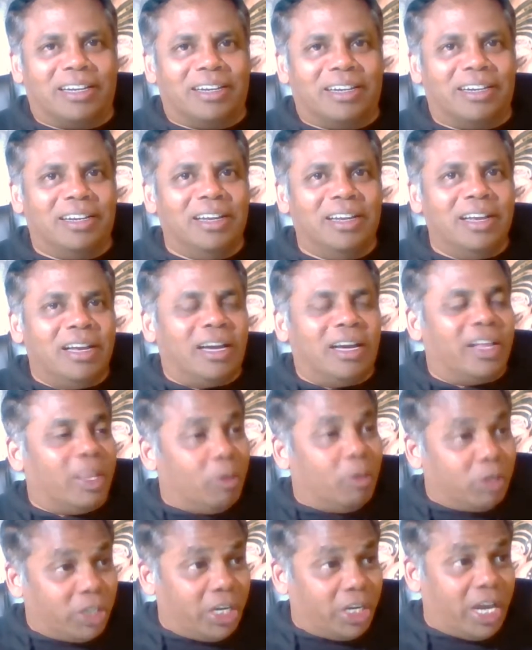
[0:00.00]

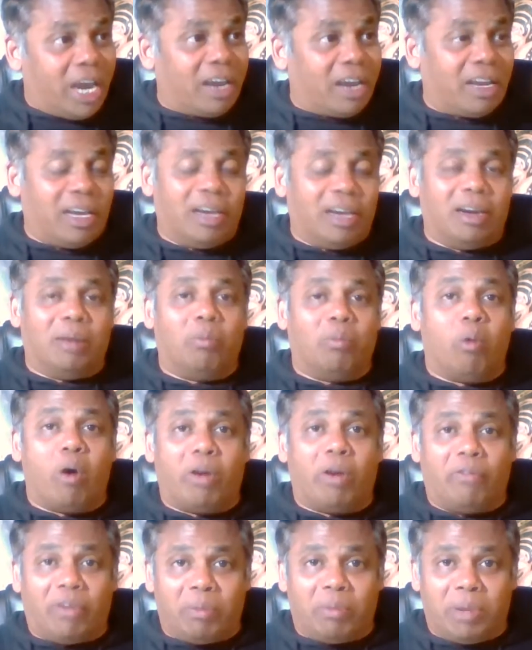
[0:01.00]
there was a young
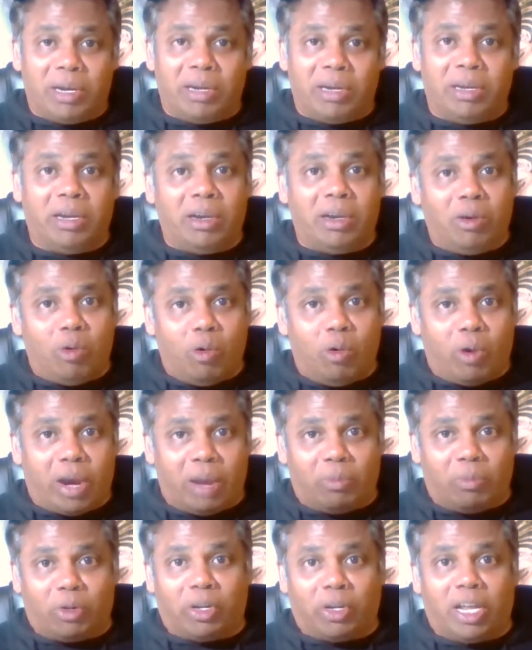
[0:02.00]
boy from India who
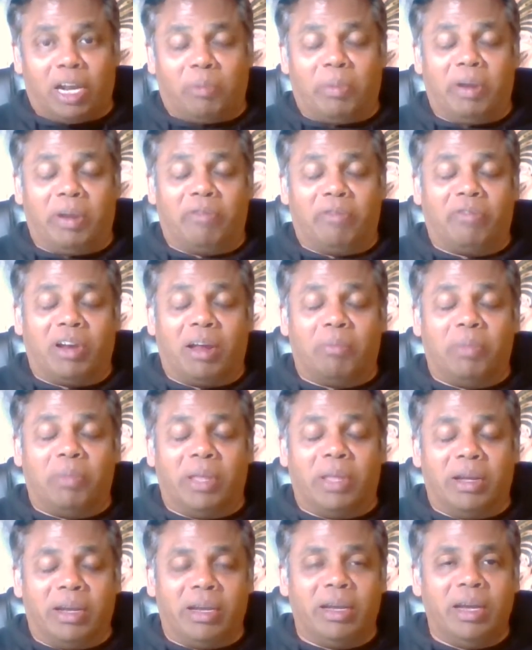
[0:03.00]
came to help me fill up
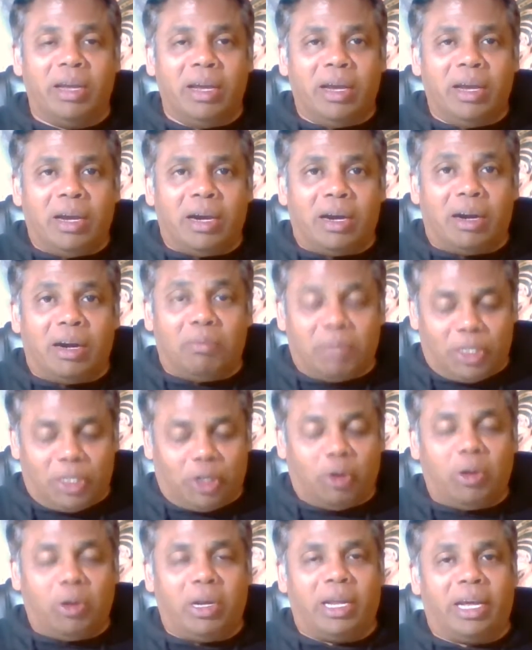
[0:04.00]
the
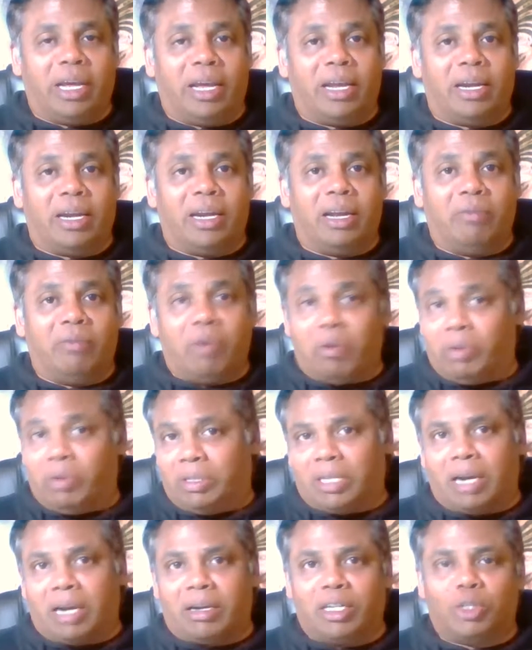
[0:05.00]
petrol, and we
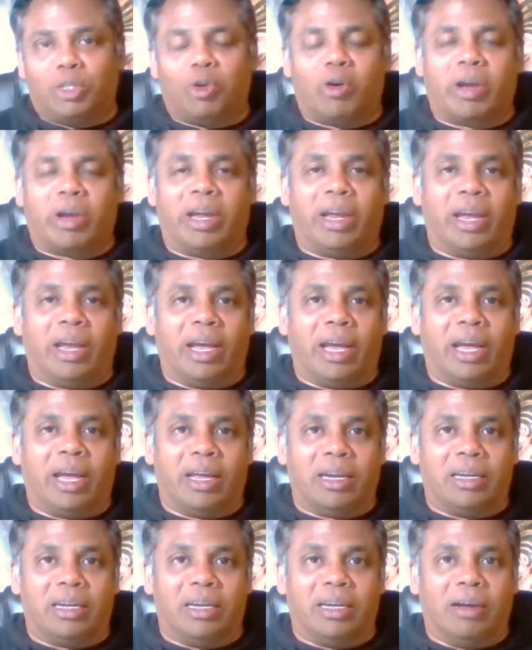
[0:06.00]
started talking,
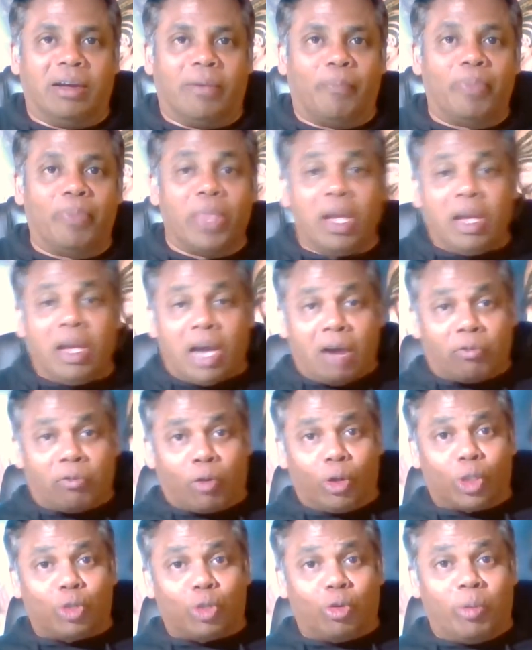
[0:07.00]
and of
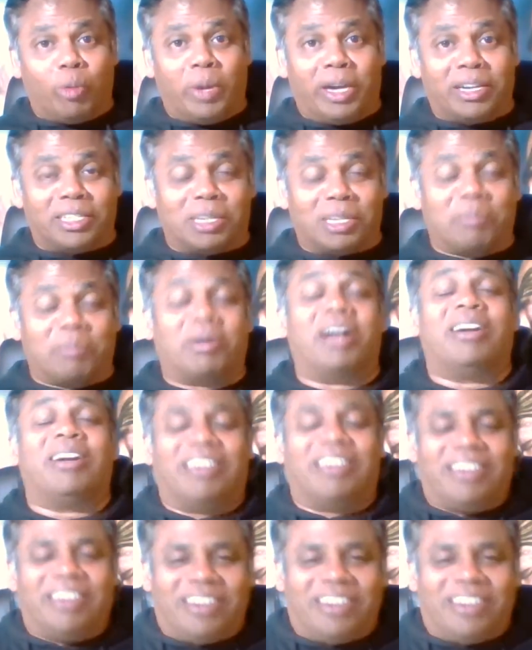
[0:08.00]
course, 2 meters apart.